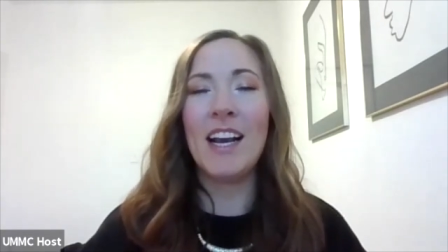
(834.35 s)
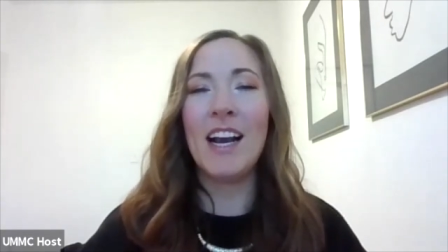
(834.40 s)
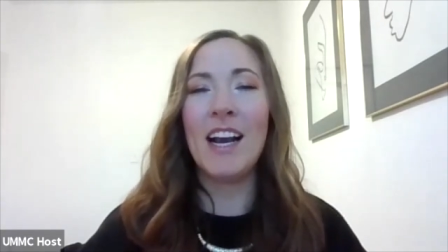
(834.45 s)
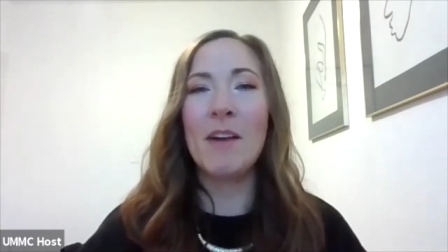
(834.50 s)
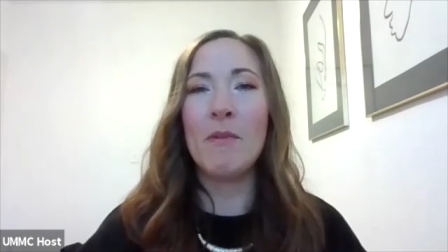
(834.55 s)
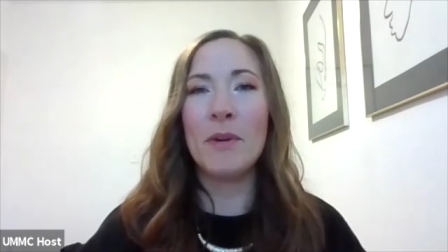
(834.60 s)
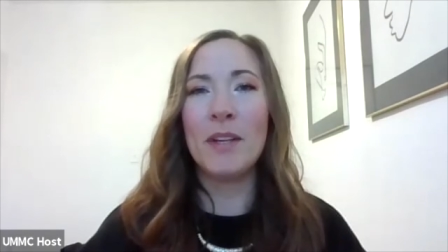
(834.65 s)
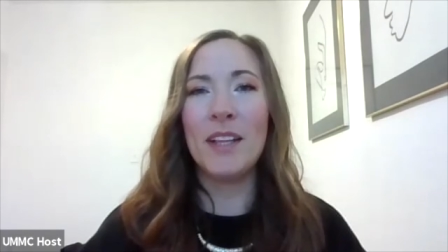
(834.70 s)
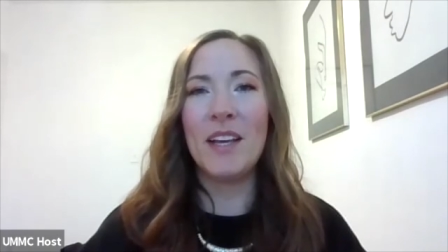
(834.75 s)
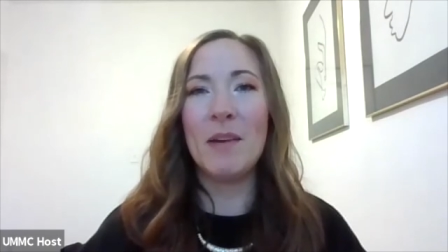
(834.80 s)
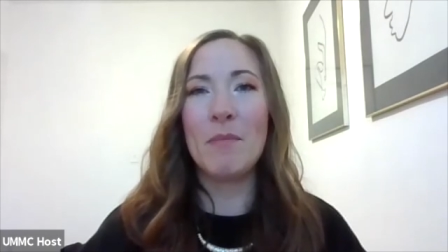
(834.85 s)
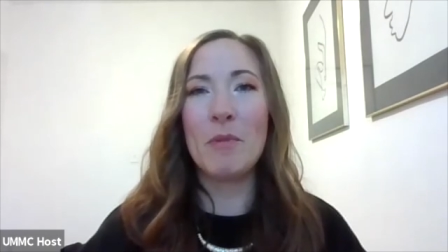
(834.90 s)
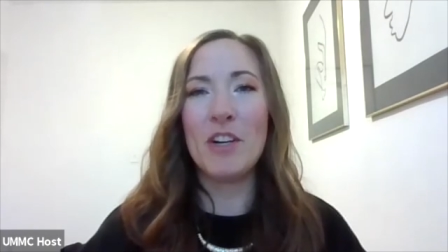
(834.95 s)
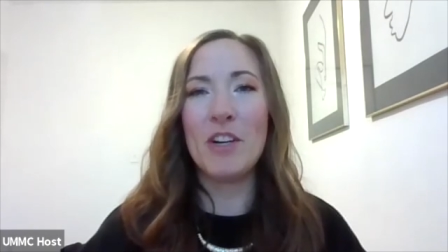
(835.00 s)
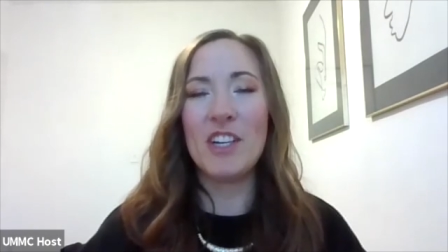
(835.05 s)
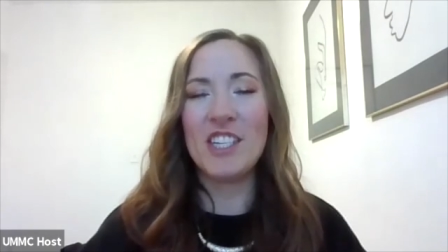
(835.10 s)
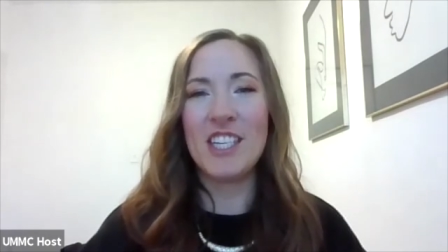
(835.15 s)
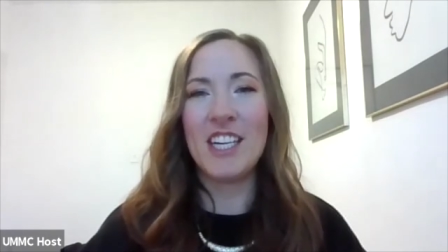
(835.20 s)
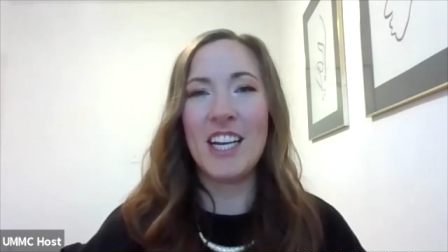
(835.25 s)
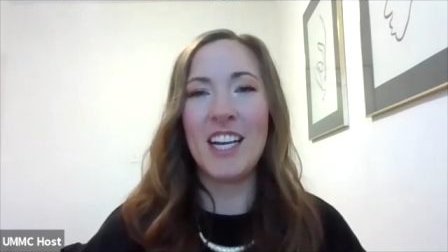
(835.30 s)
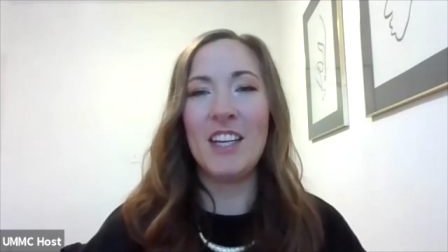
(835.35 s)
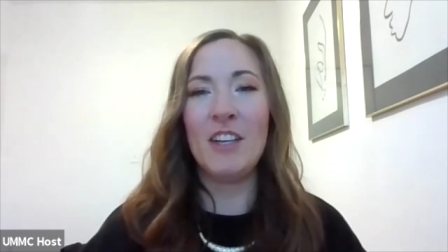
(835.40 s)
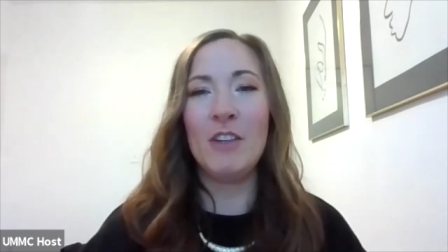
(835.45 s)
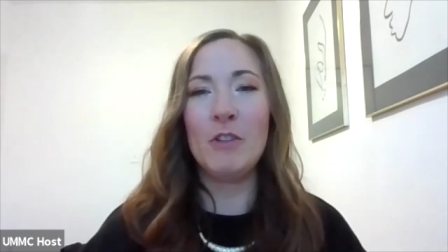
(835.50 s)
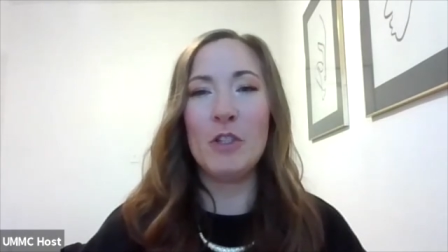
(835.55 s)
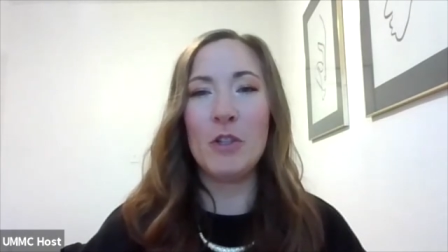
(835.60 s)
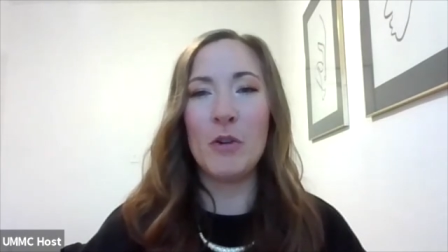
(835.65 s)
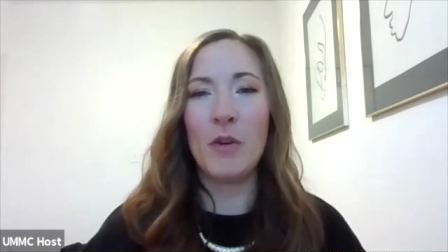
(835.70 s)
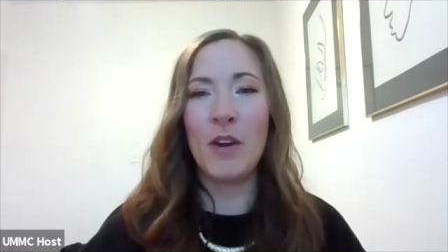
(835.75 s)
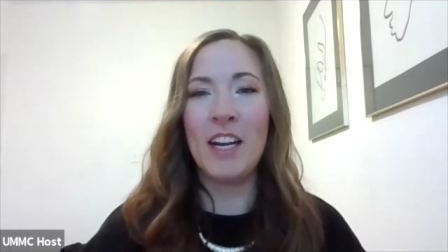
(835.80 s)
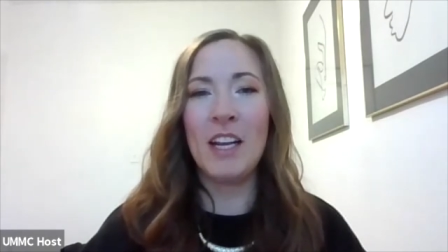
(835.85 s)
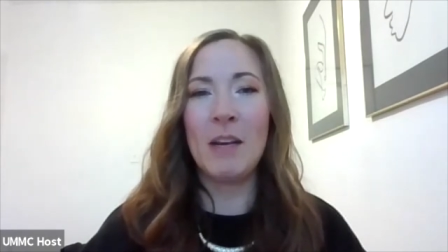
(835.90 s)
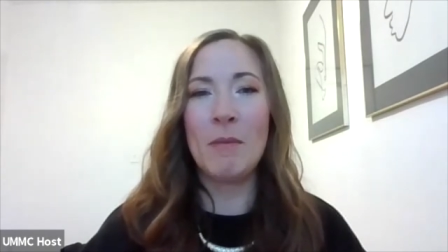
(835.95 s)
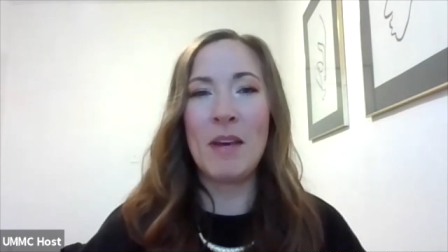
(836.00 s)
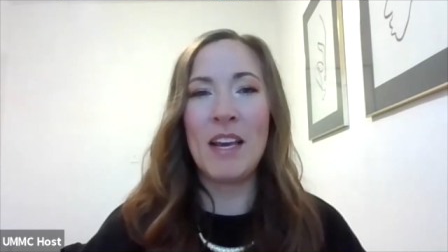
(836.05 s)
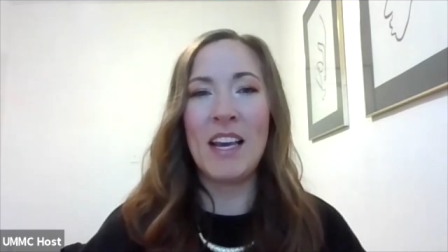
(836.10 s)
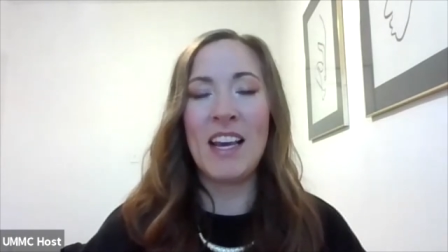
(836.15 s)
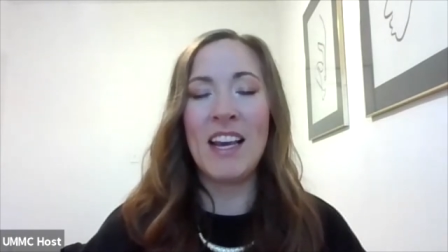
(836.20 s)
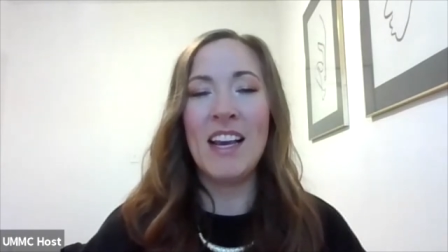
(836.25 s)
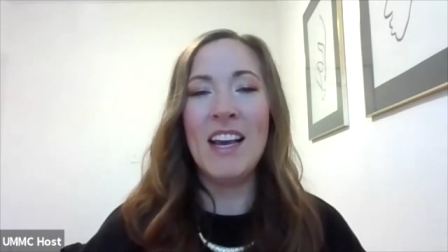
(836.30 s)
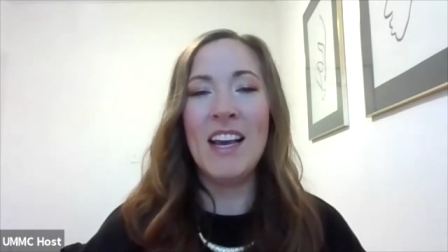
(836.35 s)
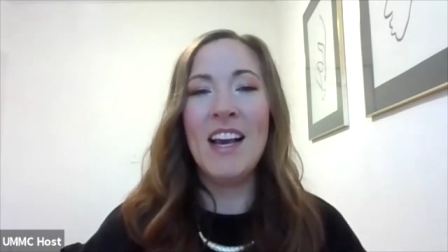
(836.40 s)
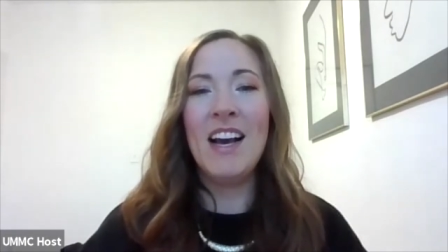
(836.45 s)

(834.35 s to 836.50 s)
I really appreciate you joining me.